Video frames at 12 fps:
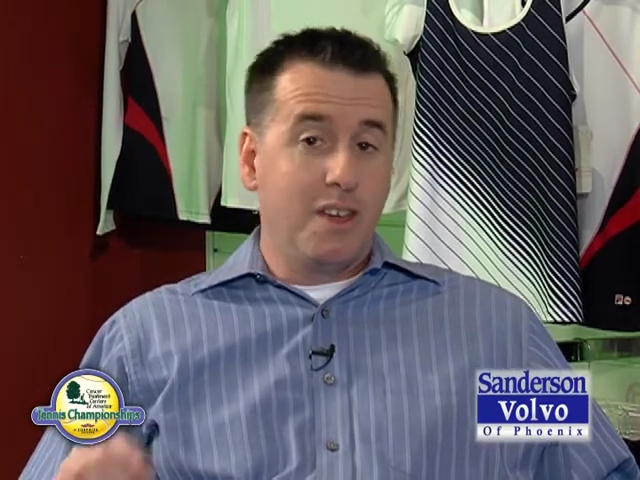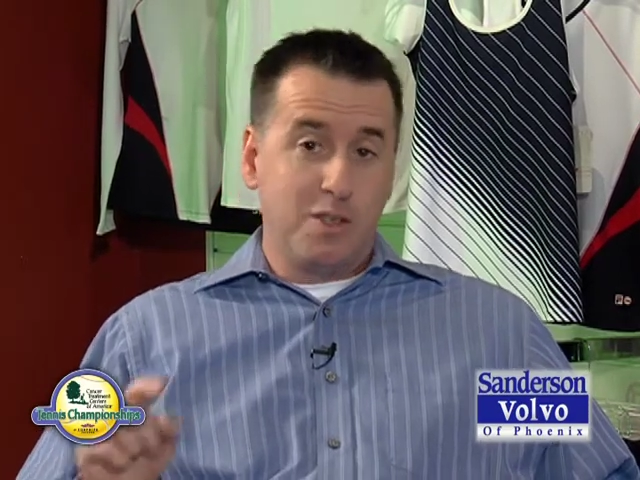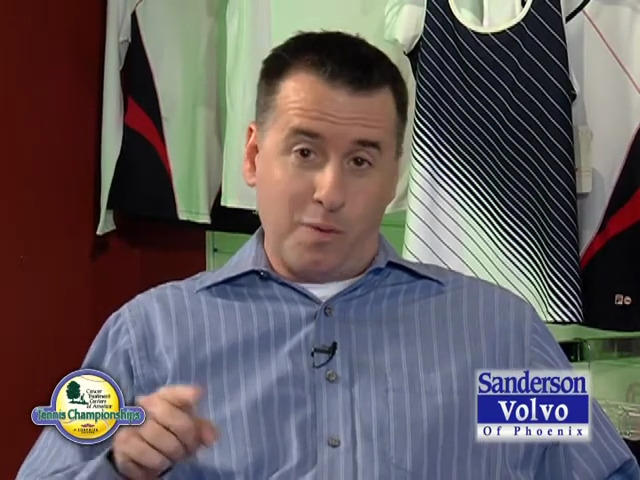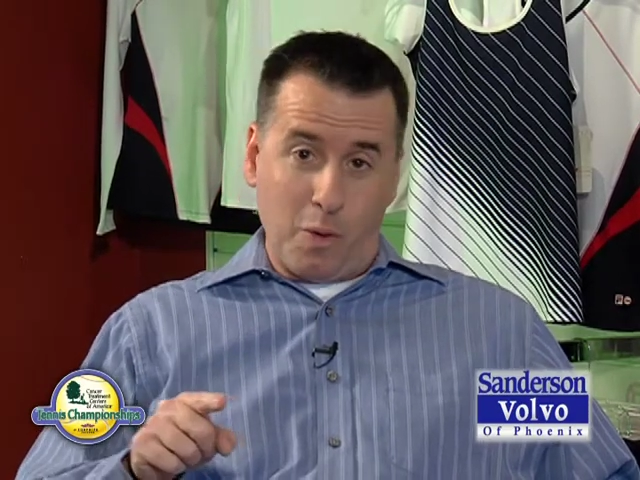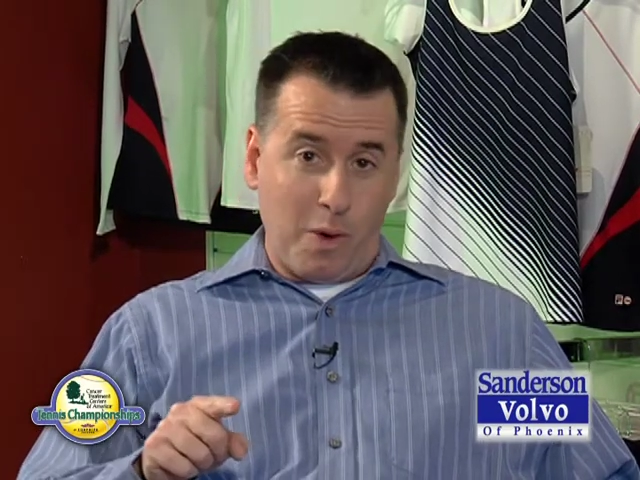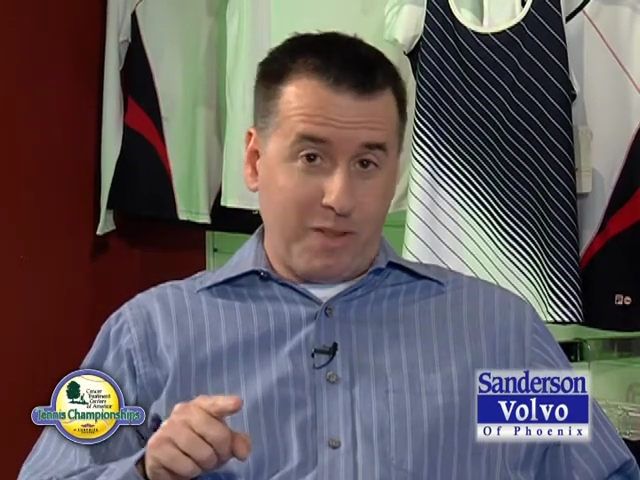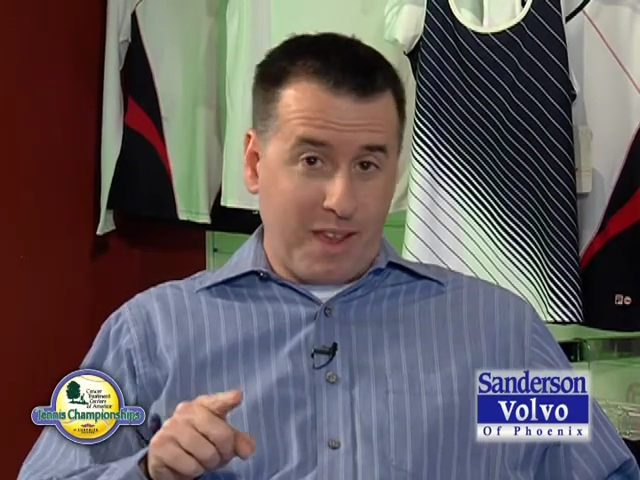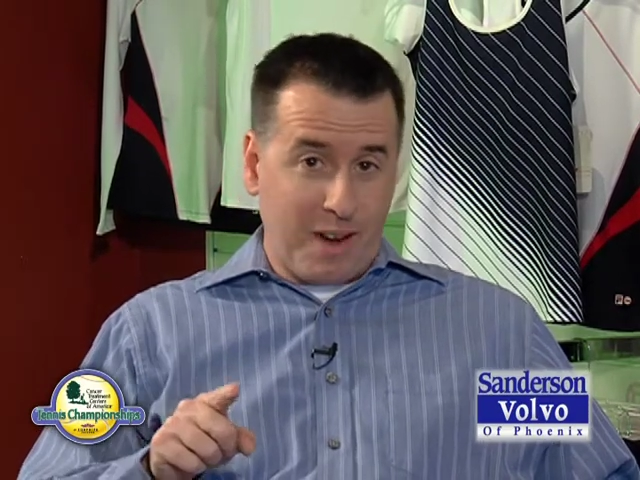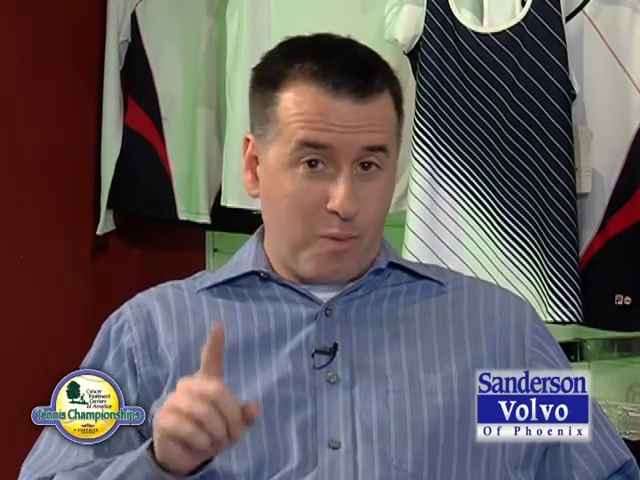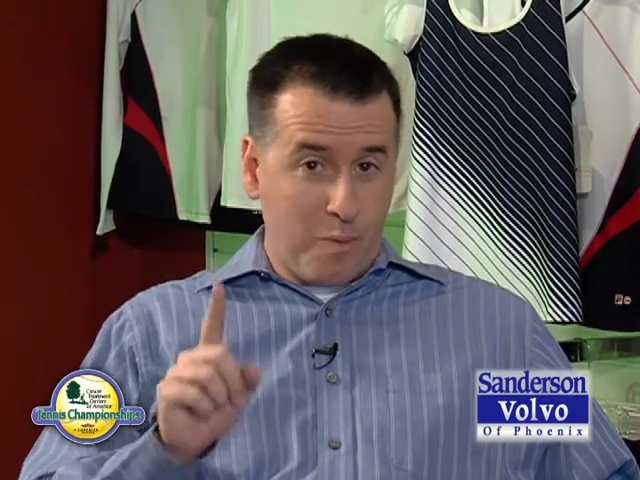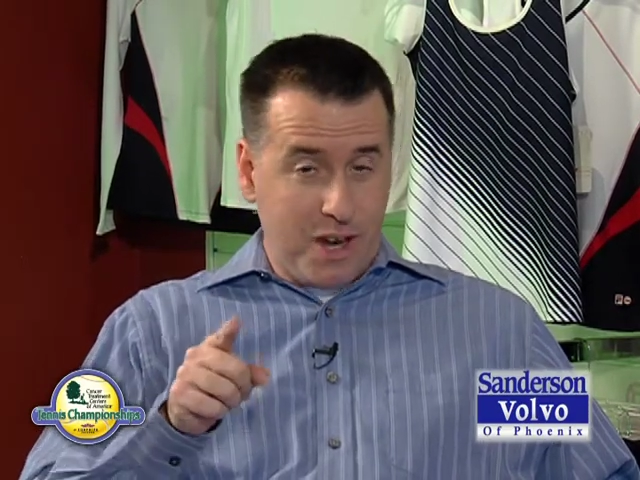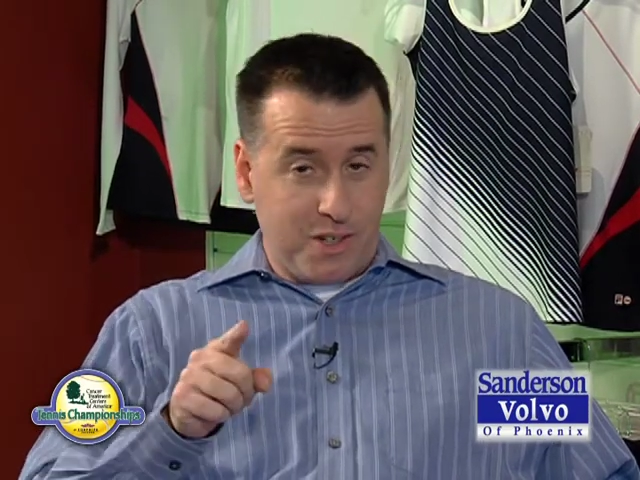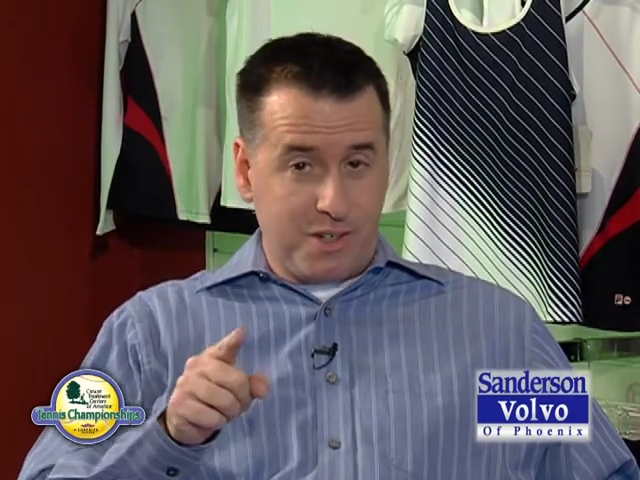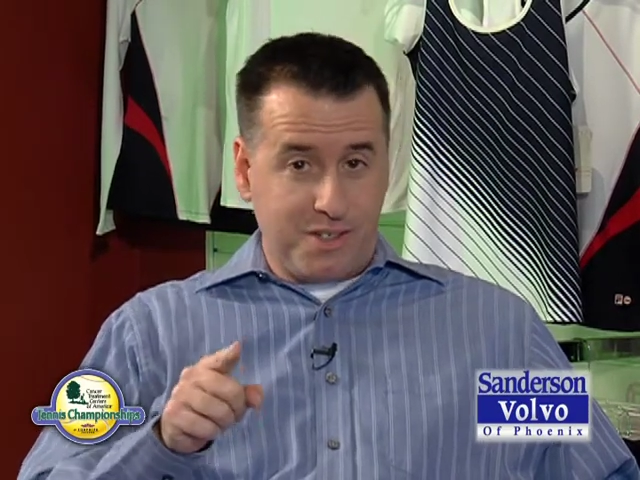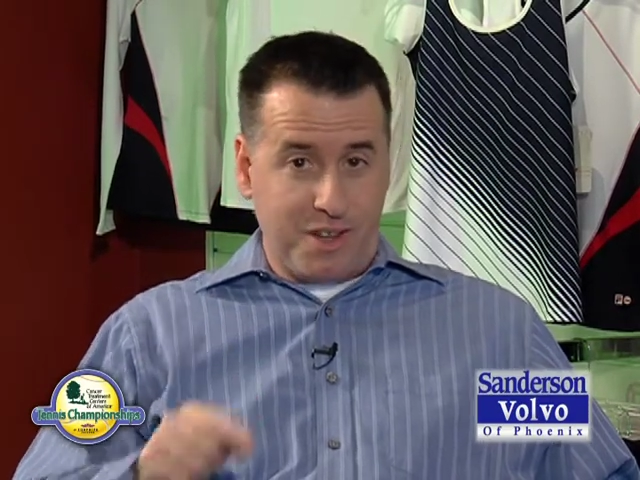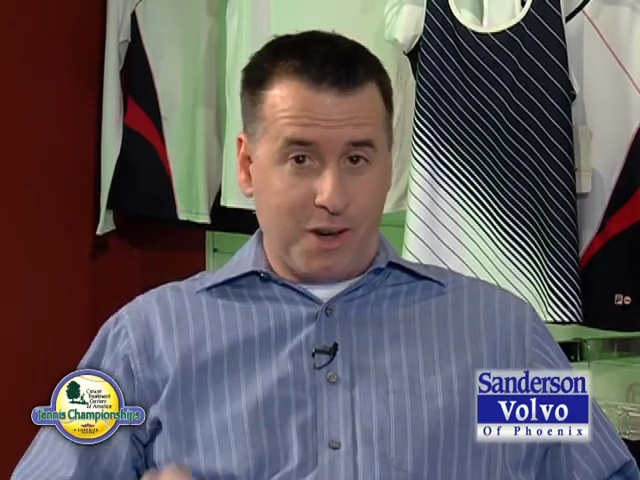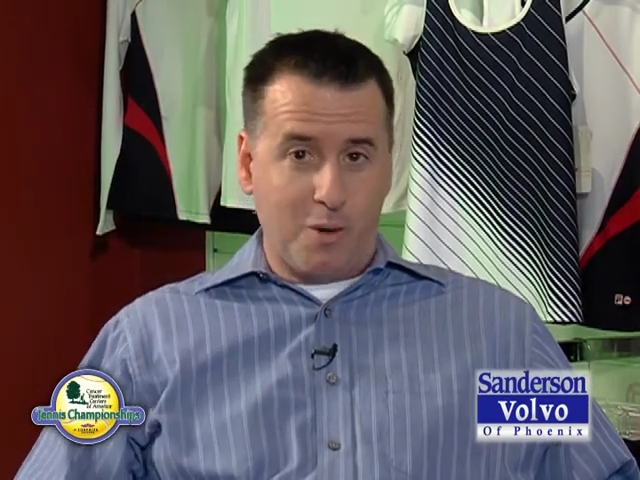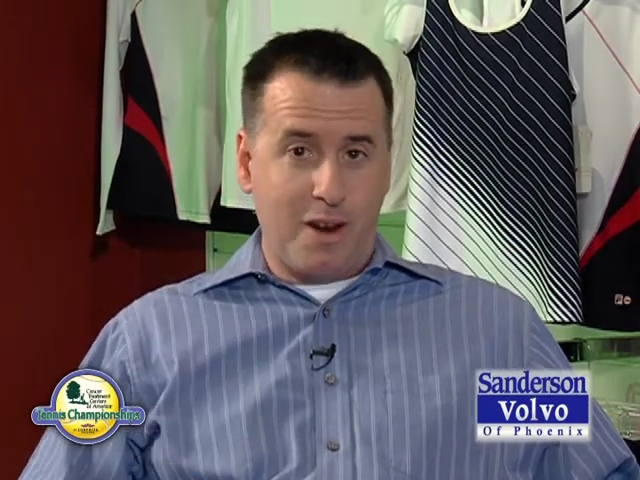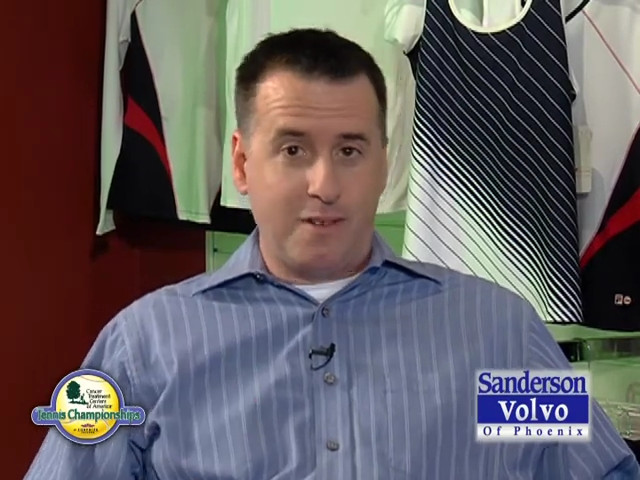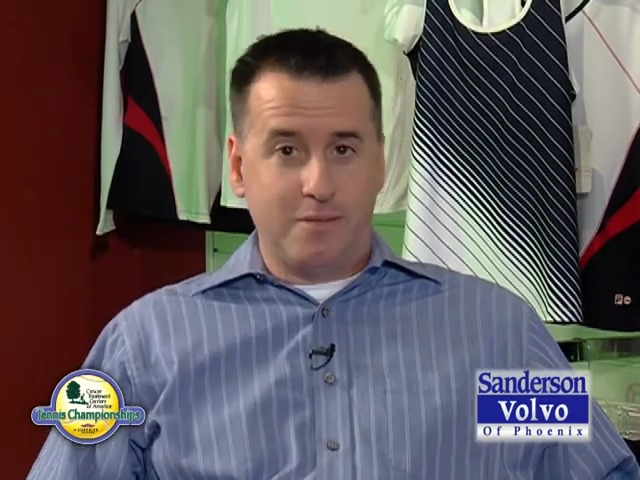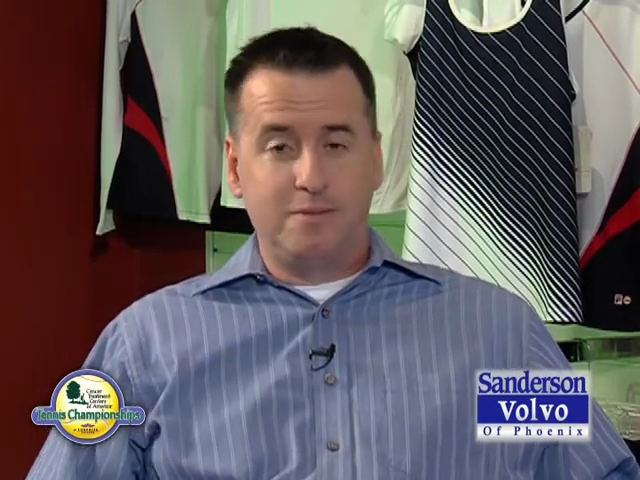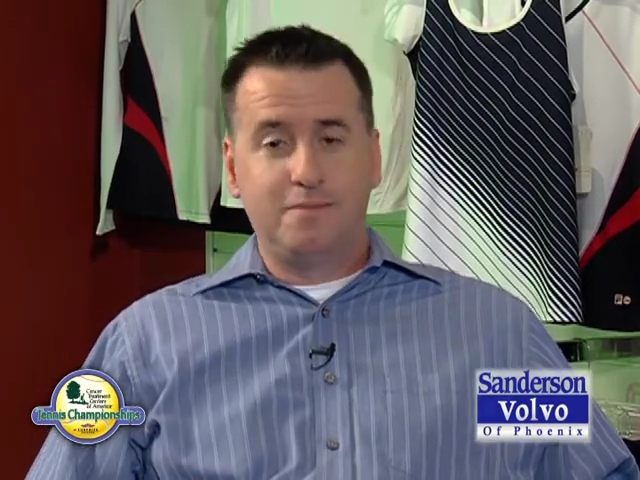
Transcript: So if you want that information, stick around.